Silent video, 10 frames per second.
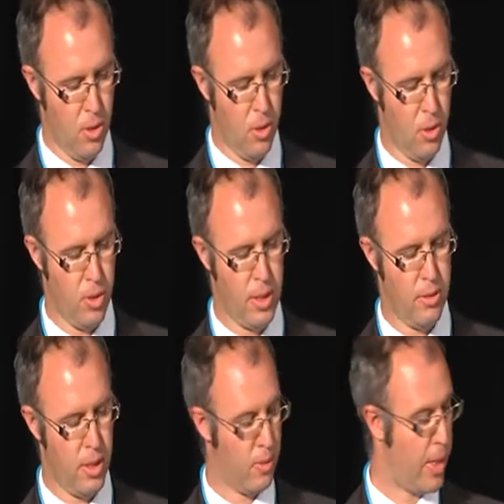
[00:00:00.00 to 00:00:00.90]
Or is there
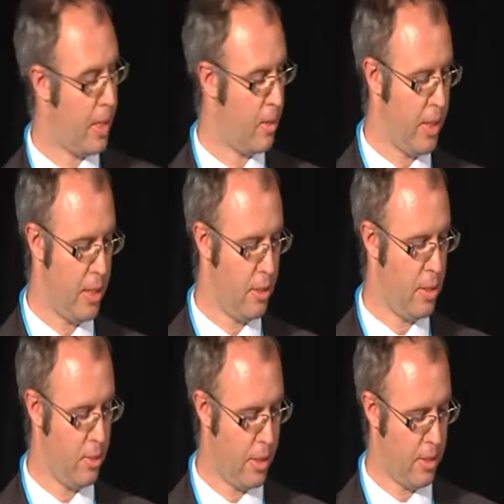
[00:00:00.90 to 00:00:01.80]
another way that we can
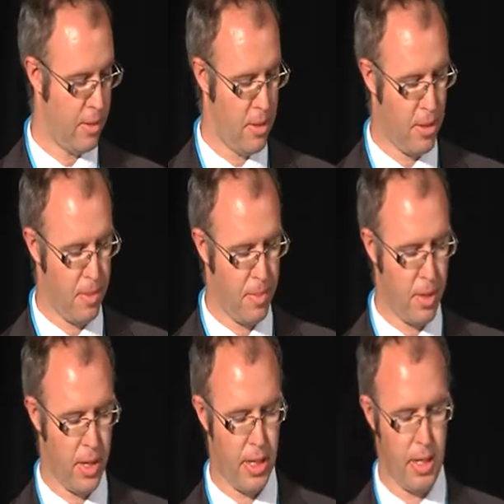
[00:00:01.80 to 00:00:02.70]
do it
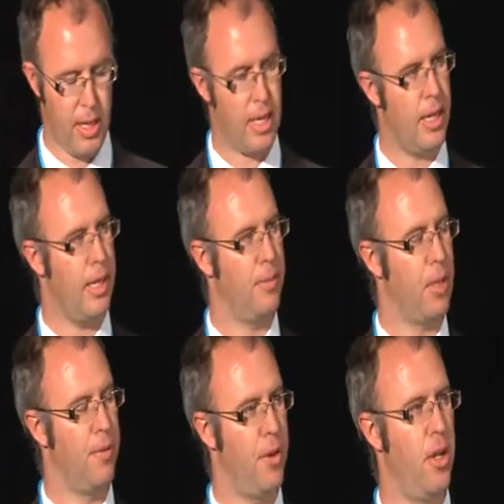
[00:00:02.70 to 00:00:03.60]
by
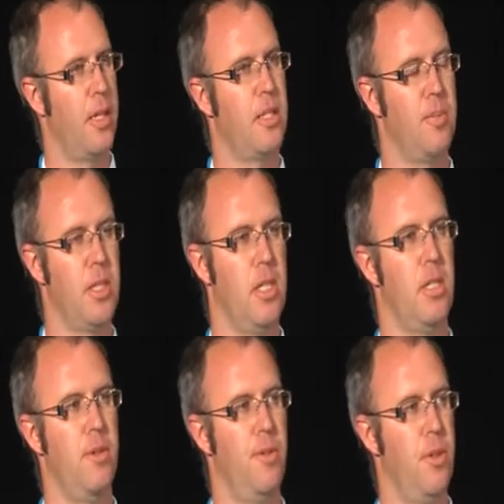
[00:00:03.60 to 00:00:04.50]
converting some
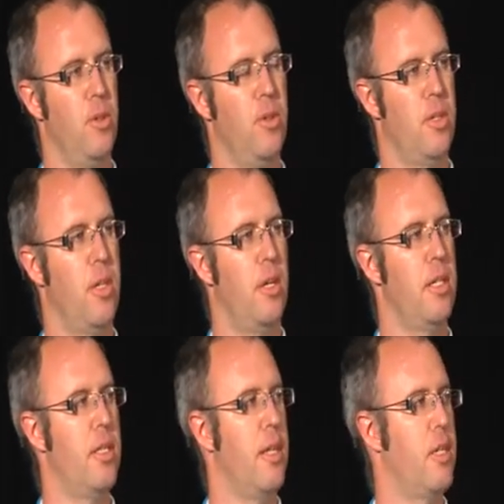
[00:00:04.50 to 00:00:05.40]
existing fuels? So
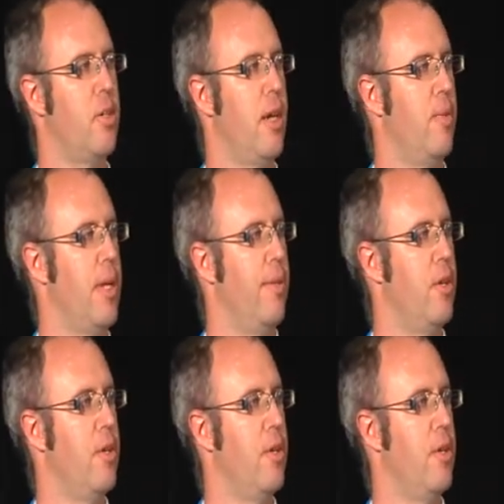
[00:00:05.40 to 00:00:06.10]
in South Australia, we have a